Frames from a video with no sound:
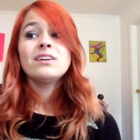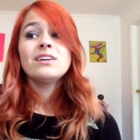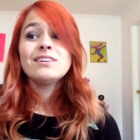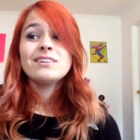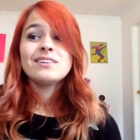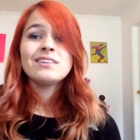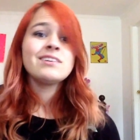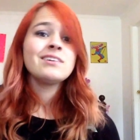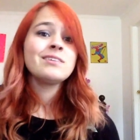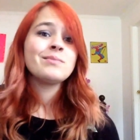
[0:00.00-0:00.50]

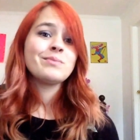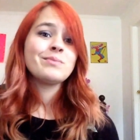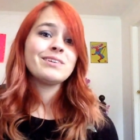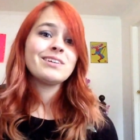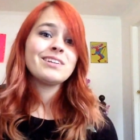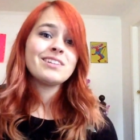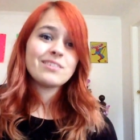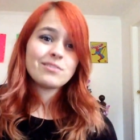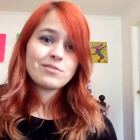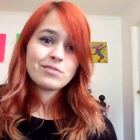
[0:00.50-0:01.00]
but I
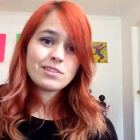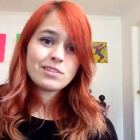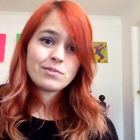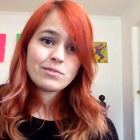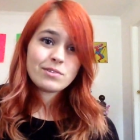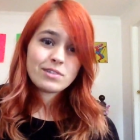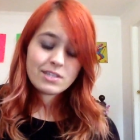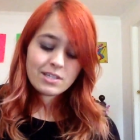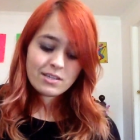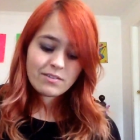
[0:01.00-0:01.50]
don't really
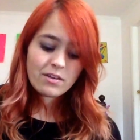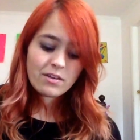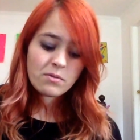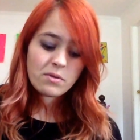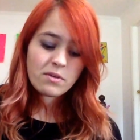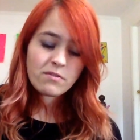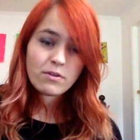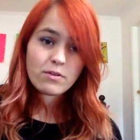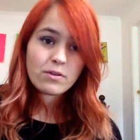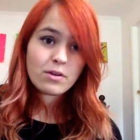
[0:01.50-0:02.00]
want to give out
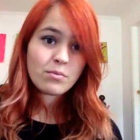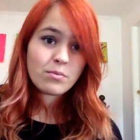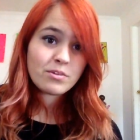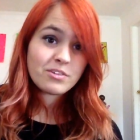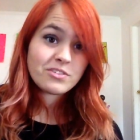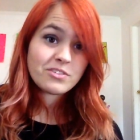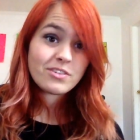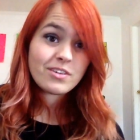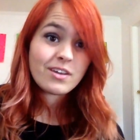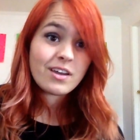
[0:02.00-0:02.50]
my phone number
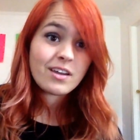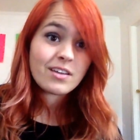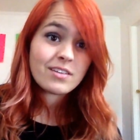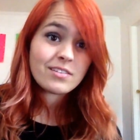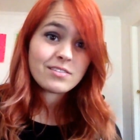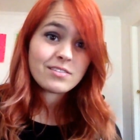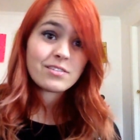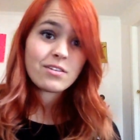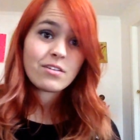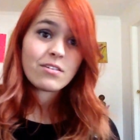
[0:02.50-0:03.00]
to you
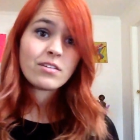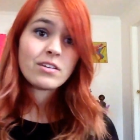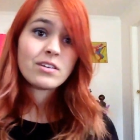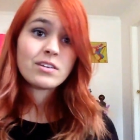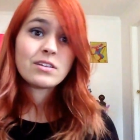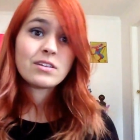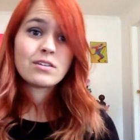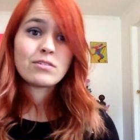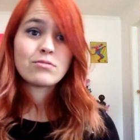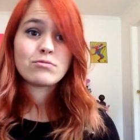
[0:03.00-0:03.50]
guys. Sorry,
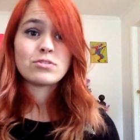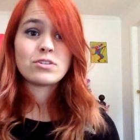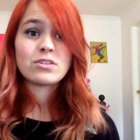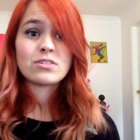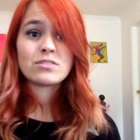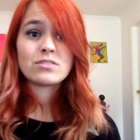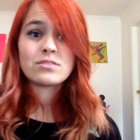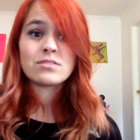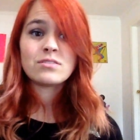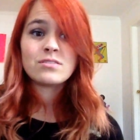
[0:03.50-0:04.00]
I not
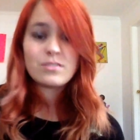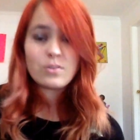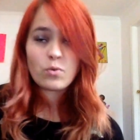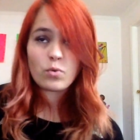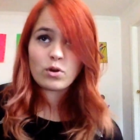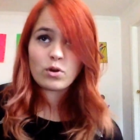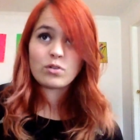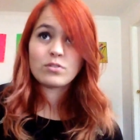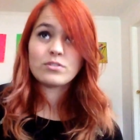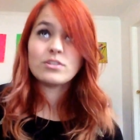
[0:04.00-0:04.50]
just the
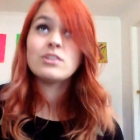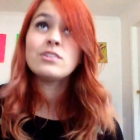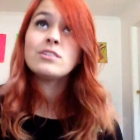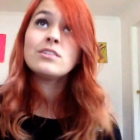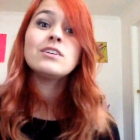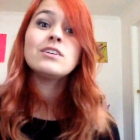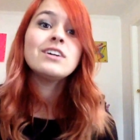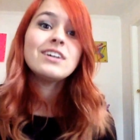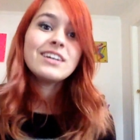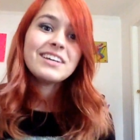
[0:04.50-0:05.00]
world.
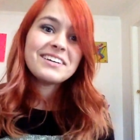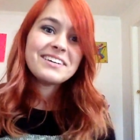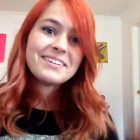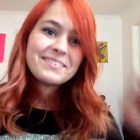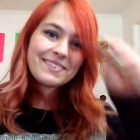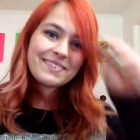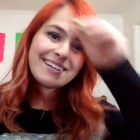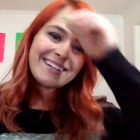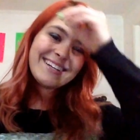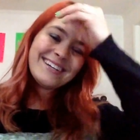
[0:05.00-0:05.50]

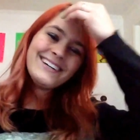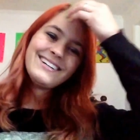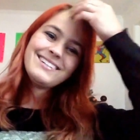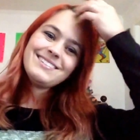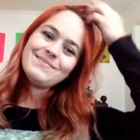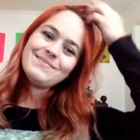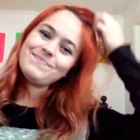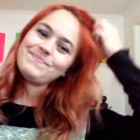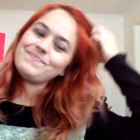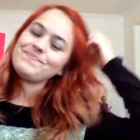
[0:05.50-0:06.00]
But
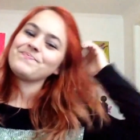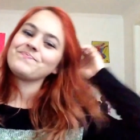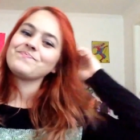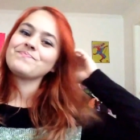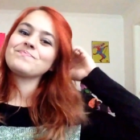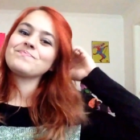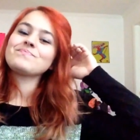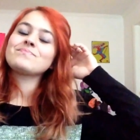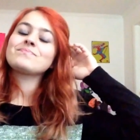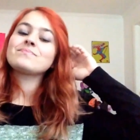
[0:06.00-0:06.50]
um,
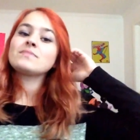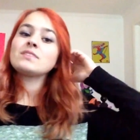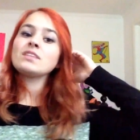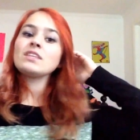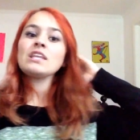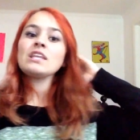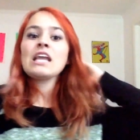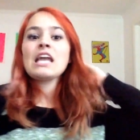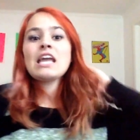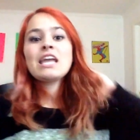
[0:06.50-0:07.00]

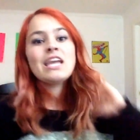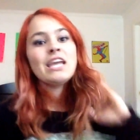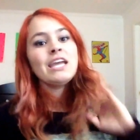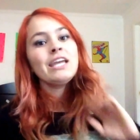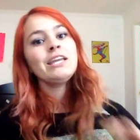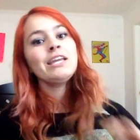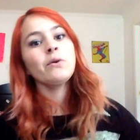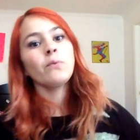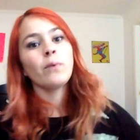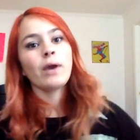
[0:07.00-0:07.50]

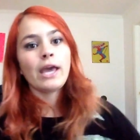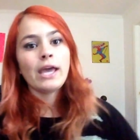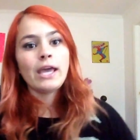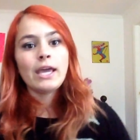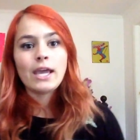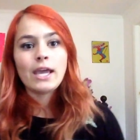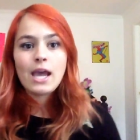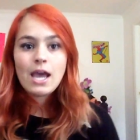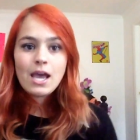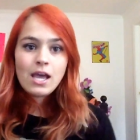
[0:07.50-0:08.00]

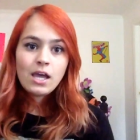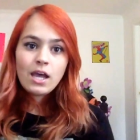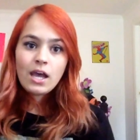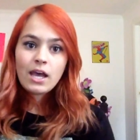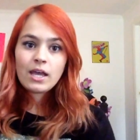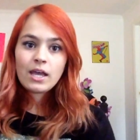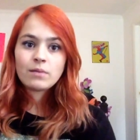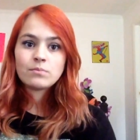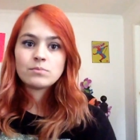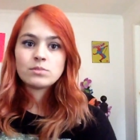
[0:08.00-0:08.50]
anyway,
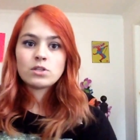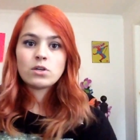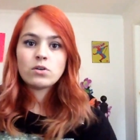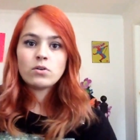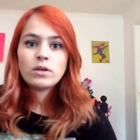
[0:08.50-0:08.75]
I'm so